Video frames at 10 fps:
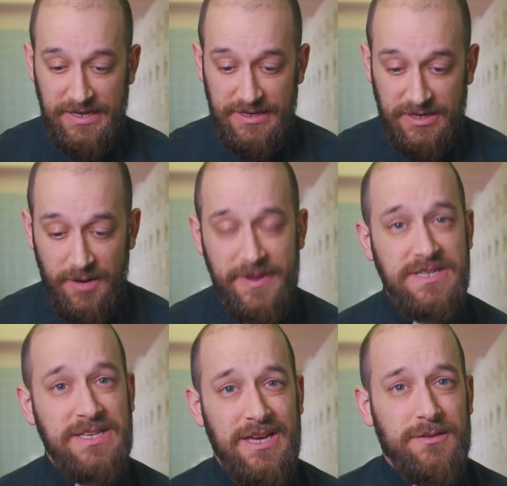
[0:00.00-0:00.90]
in coming
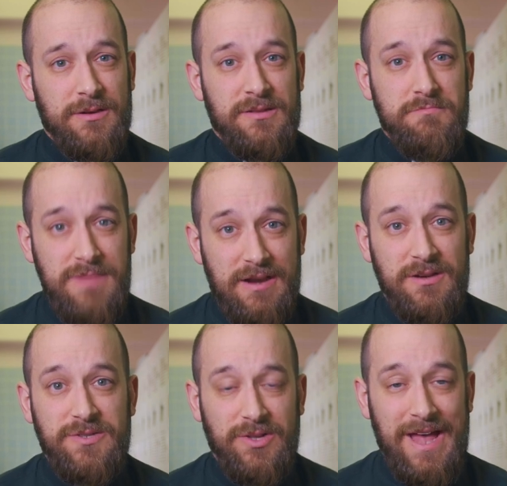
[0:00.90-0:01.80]
together in the
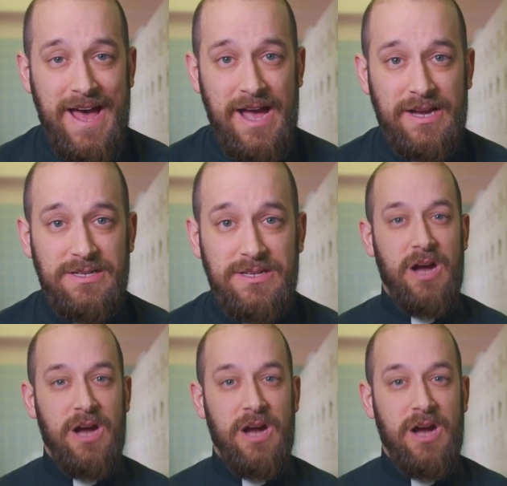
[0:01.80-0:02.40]
marital act,